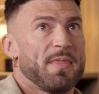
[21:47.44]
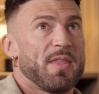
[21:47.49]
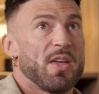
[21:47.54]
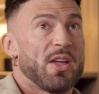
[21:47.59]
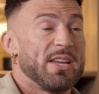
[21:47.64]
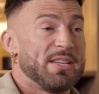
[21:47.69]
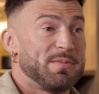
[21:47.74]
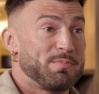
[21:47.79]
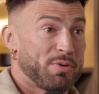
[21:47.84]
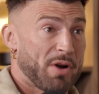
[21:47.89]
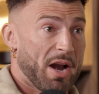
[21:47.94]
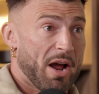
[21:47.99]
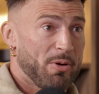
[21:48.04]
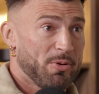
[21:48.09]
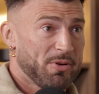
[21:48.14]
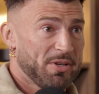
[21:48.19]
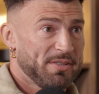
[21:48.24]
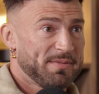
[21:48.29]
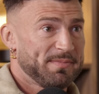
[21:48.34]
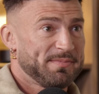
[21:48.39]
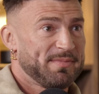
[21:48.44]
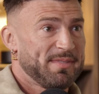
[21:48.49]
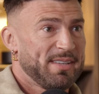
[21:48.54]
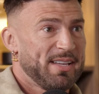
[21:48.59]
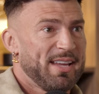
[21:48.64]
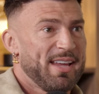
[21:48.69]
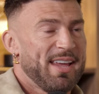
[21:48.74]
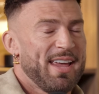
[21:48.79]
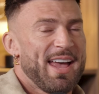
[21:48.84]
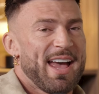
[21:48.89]
that he's proud.
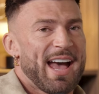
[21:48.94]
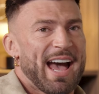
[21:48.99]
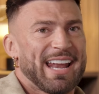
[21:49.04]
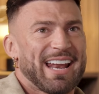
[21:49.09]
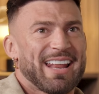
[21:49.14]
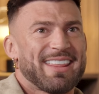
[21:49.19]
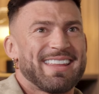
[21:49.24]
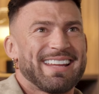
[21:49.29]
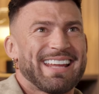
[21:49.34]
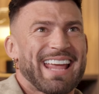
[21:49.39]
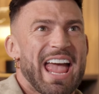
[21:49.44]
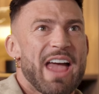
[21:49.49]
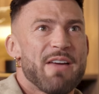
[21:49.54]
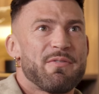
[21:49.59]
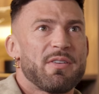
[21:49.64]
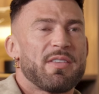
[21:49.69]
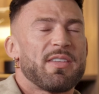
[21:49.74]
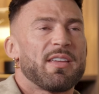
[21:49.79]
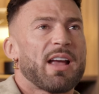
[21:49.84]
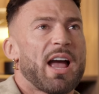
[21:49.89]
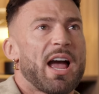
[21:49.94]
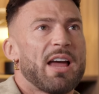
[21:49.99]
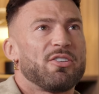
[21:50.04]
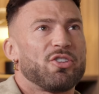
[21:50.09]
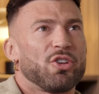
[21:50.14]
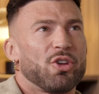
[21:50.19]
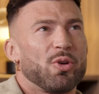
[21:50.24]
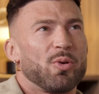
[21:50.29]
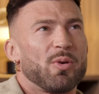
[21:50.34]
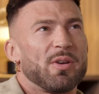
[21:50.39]
And I think everything I
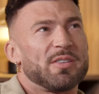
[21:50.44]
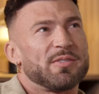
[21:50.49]
do